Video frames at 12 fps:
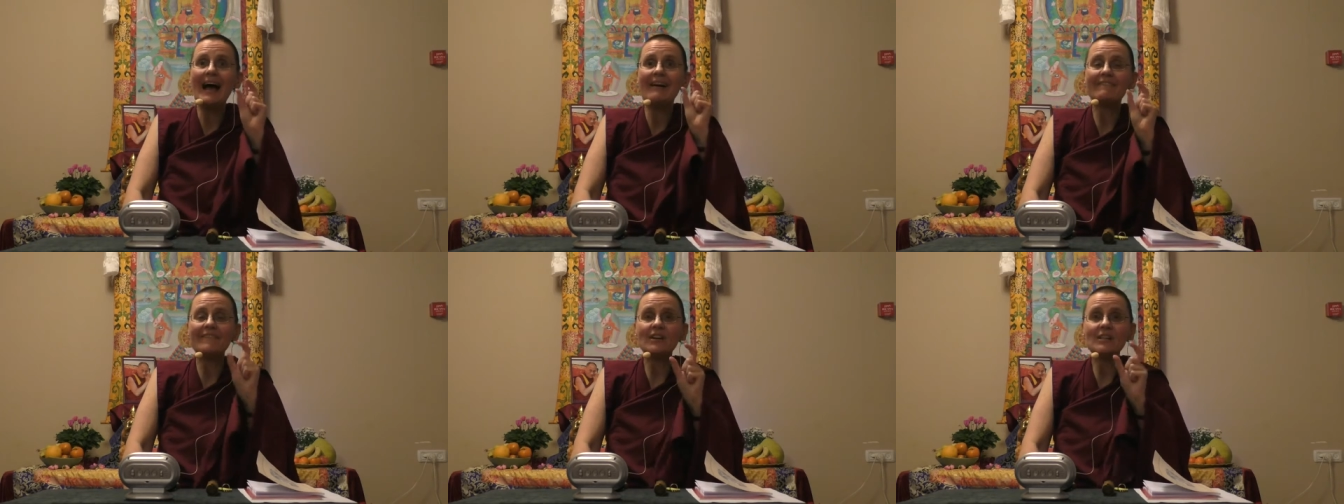A
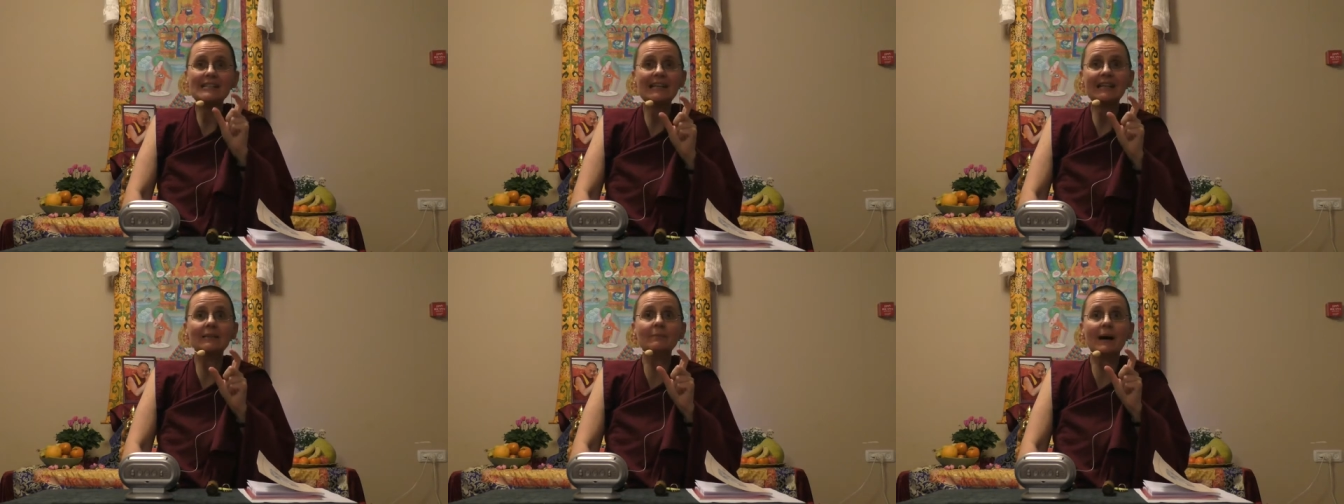very
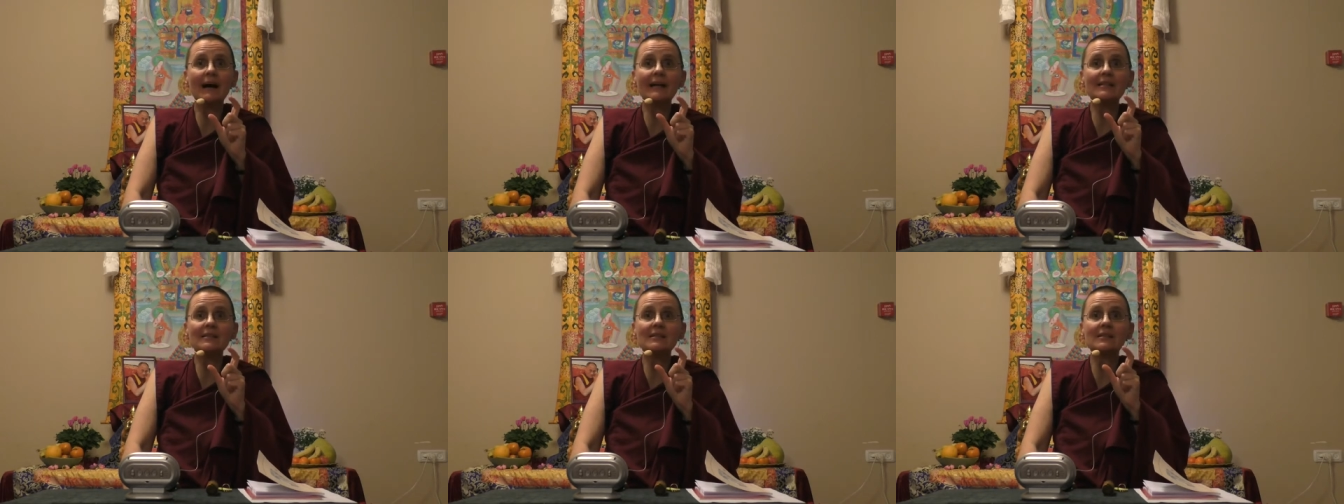subtle
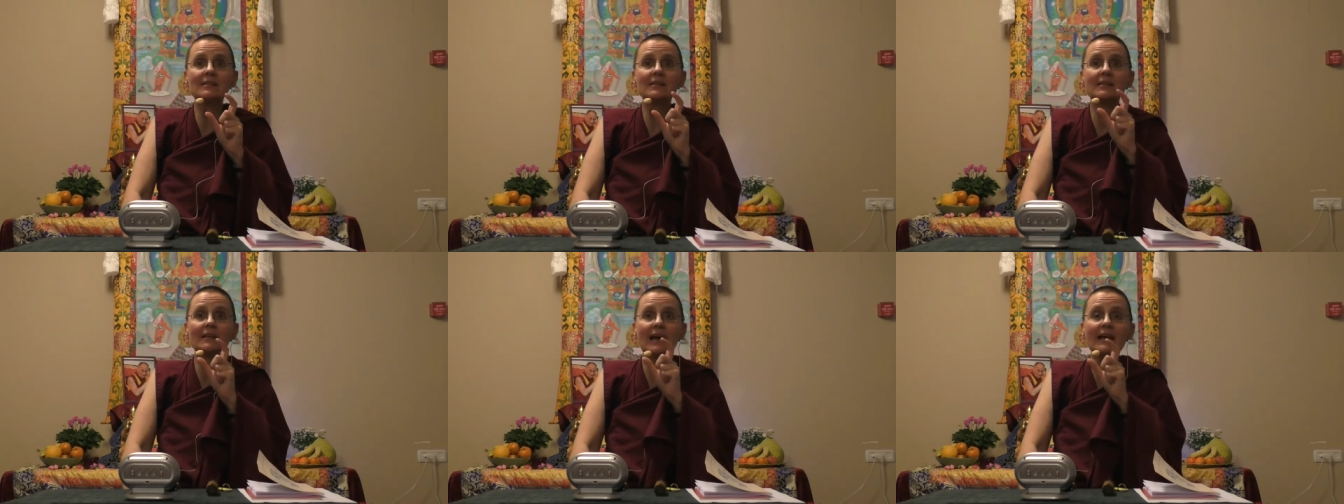mind
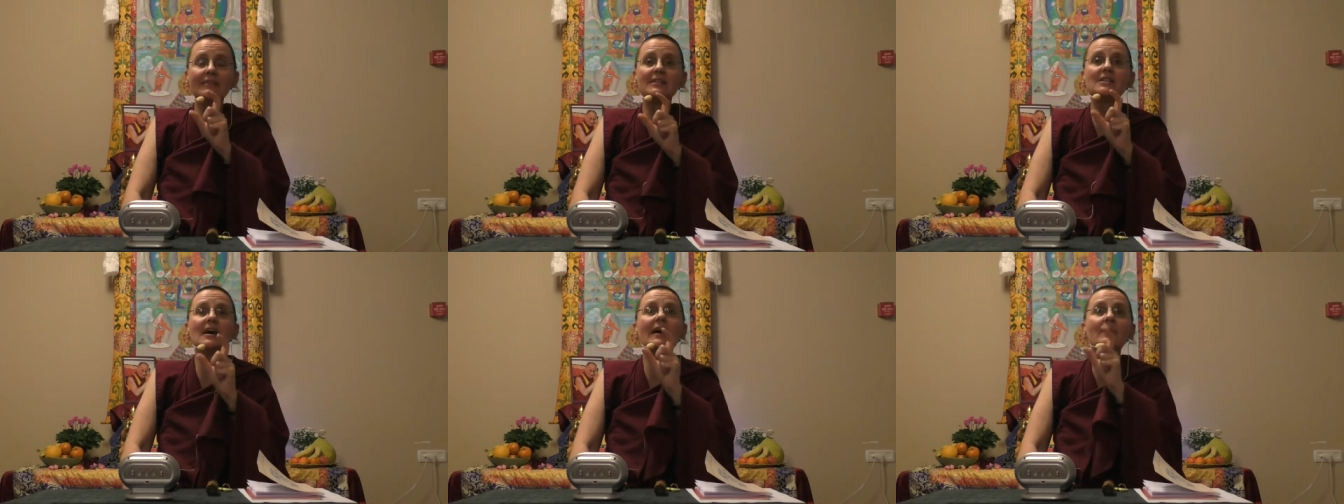at the
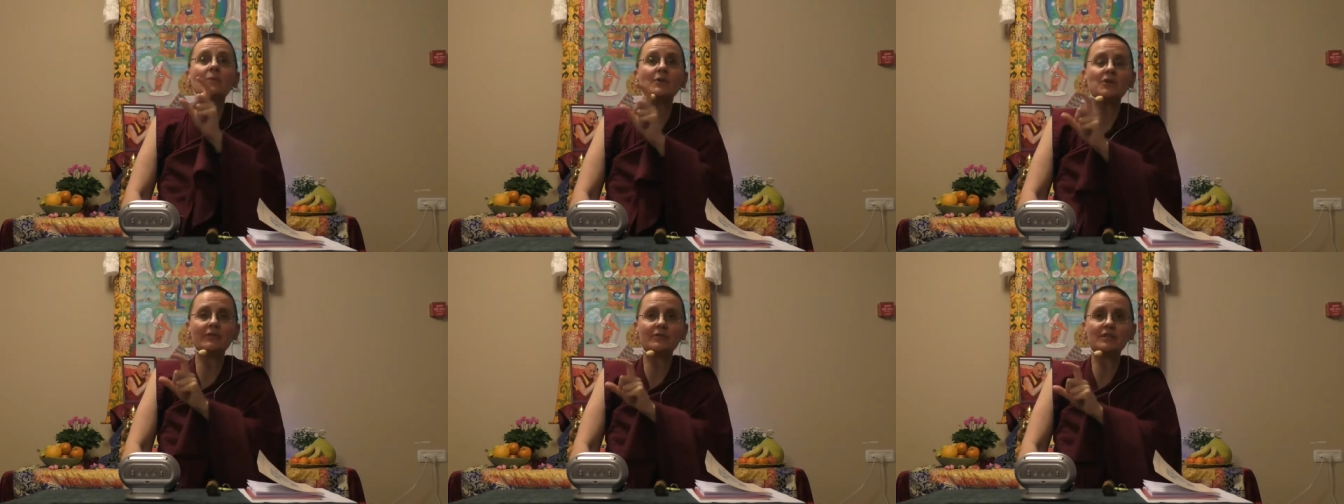time when
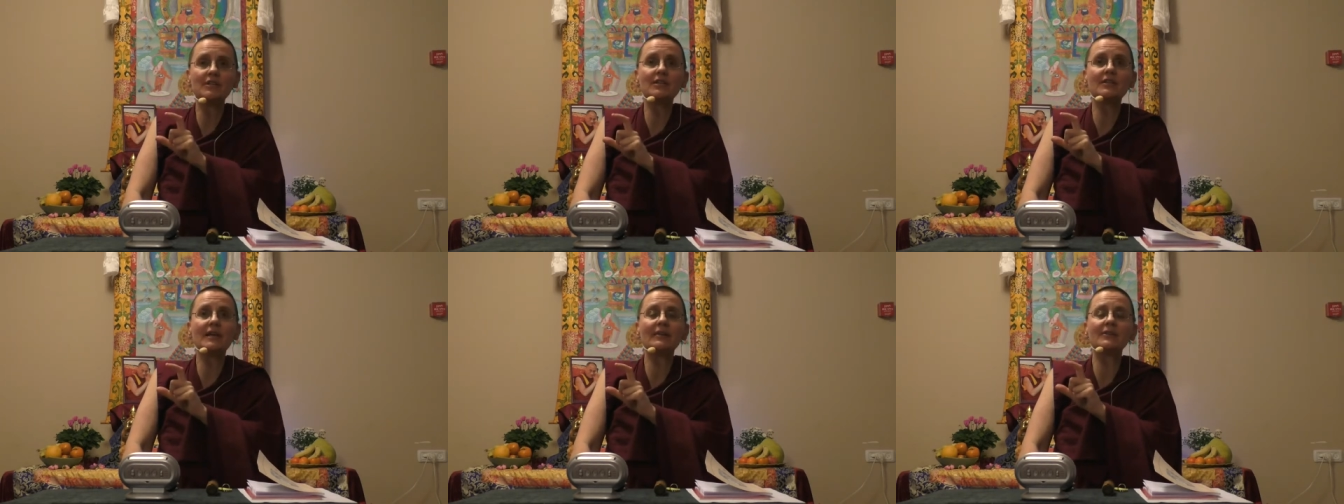you have a
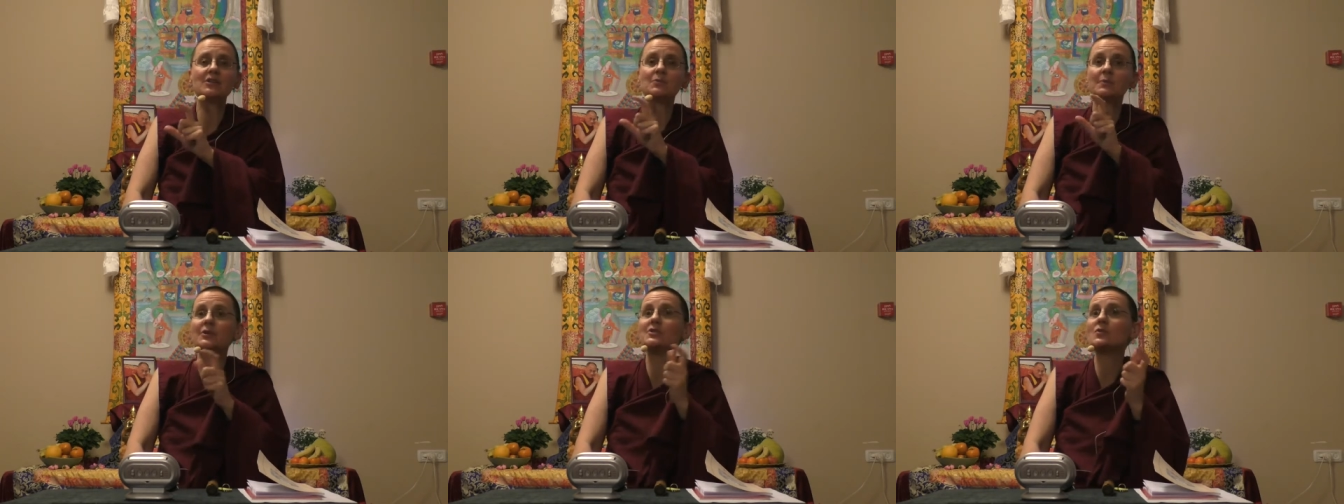near death
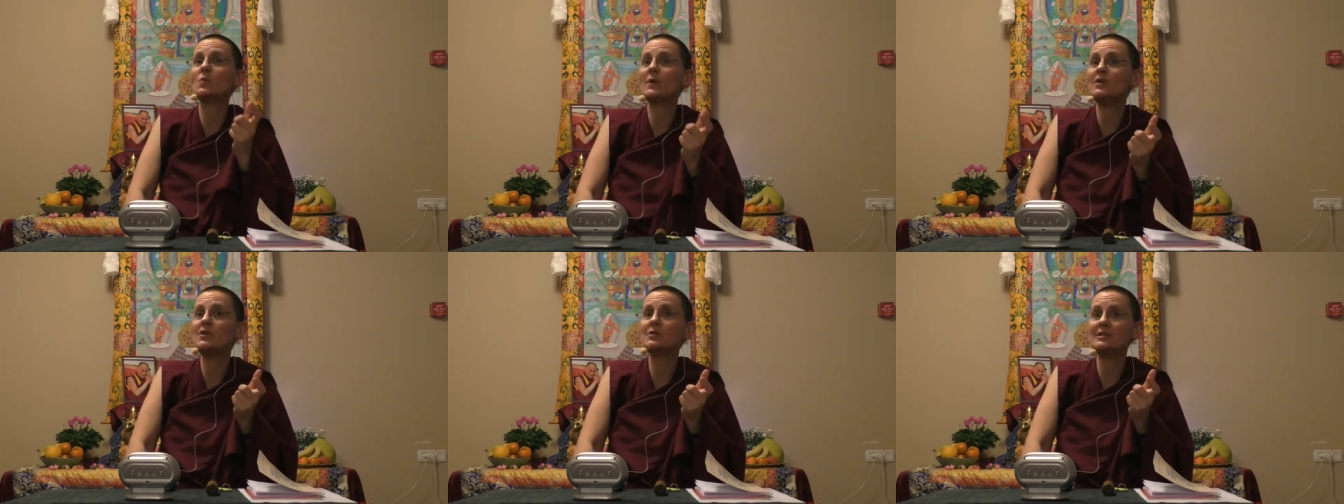experience or
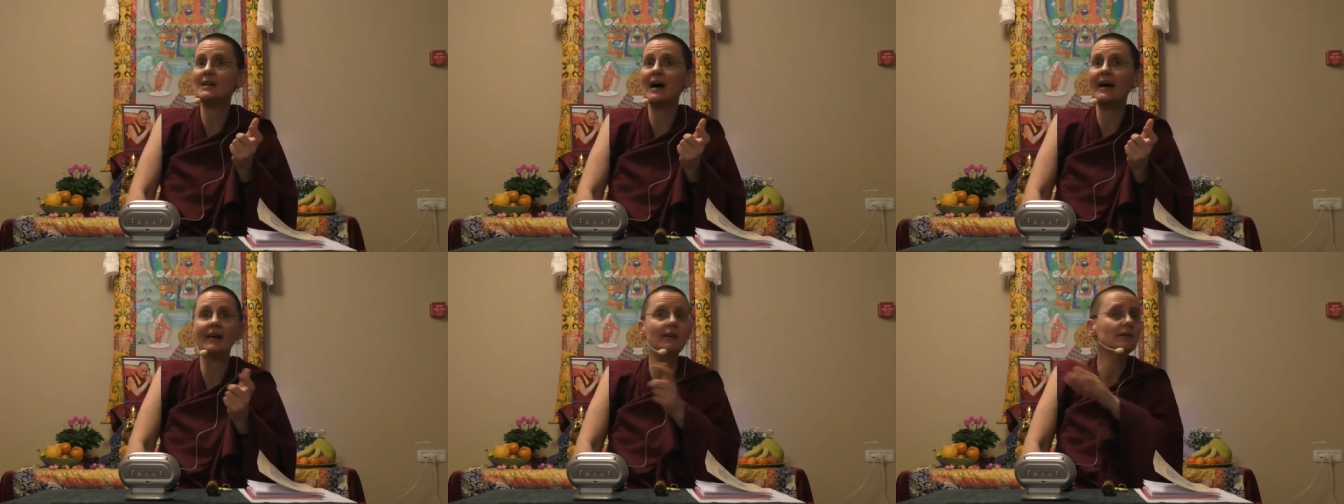when you're
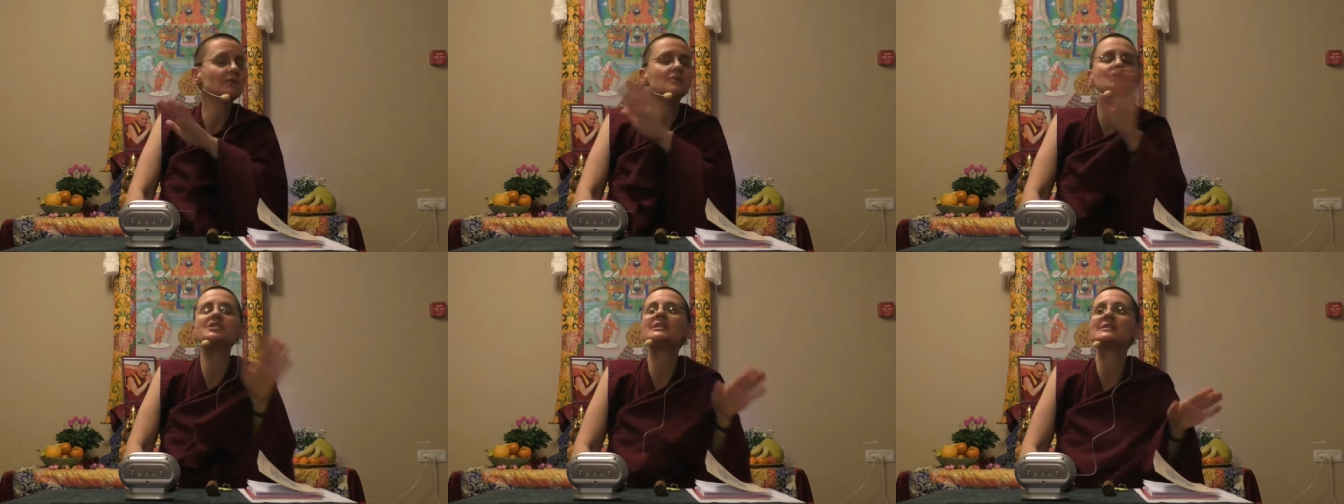dying,
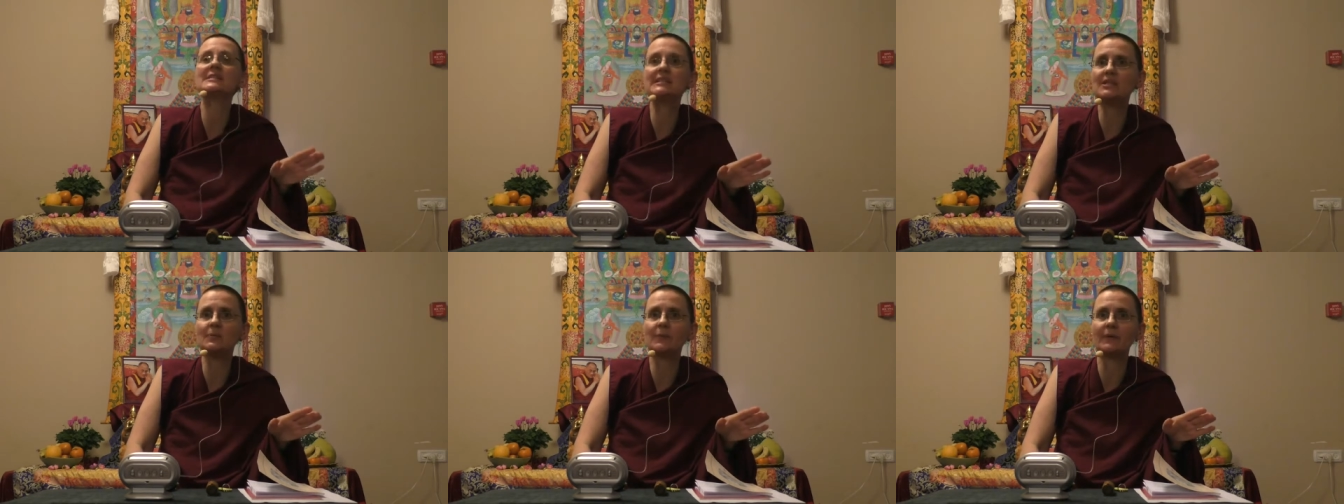doesn't
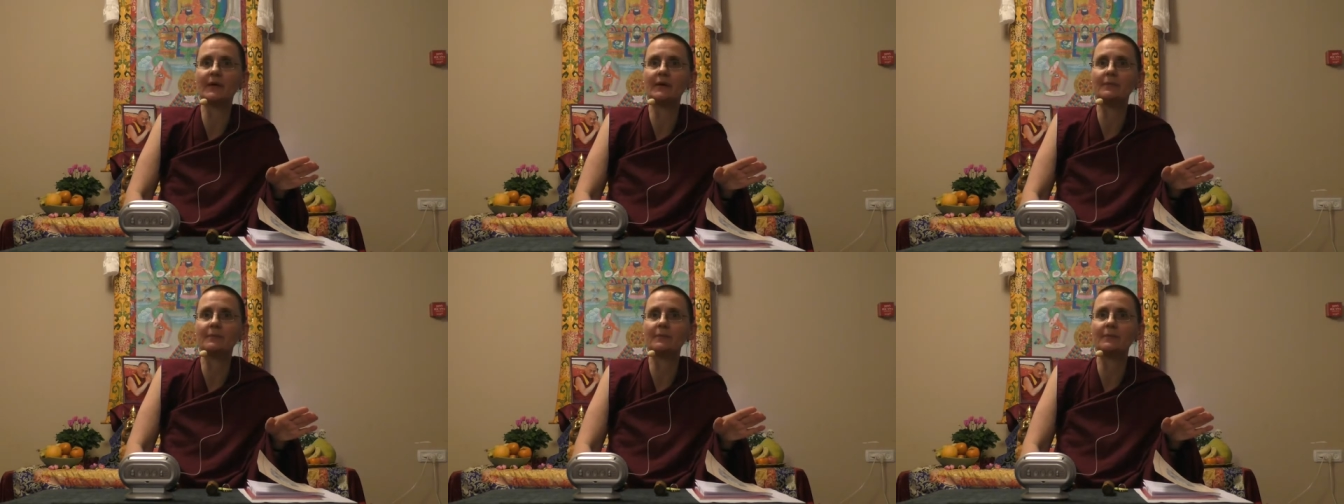need a brain.